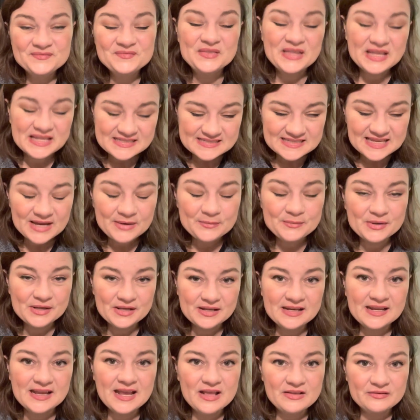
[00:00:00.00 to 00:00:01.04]
That's how we're
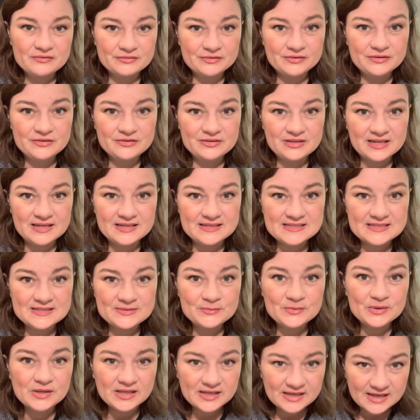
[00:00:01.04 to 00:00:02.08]
going to get through this.
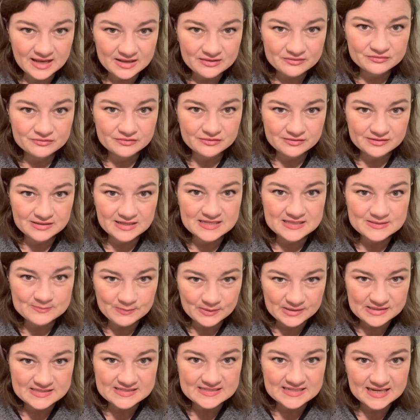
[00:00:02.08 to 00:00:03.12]
We're going to get through this
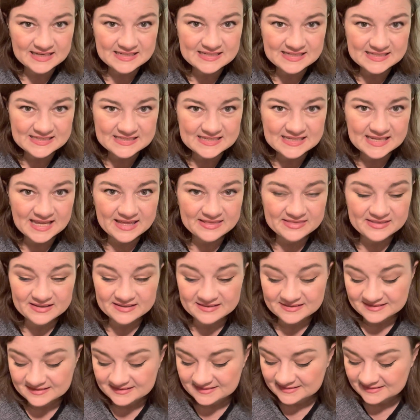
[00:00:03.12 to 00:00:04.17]
by standing
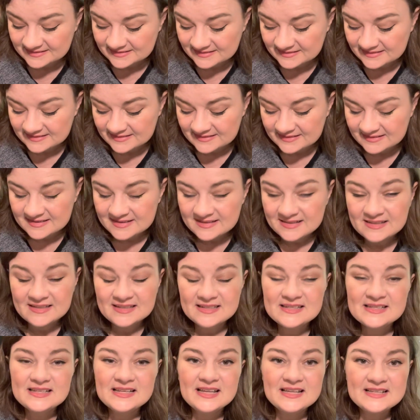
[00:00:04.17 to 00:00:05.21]
together
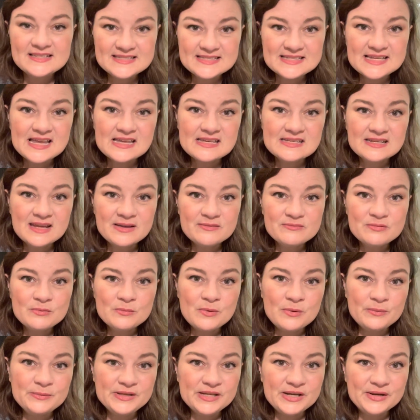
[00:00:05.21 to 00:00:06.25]
and standing up for
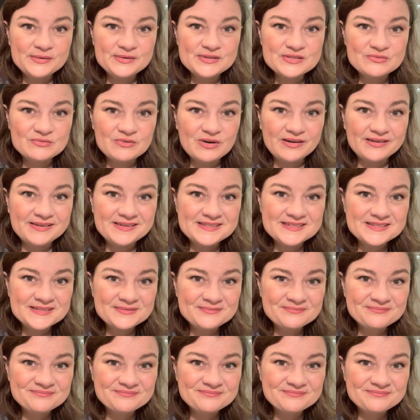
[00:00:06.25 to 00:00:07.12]
what we know is right.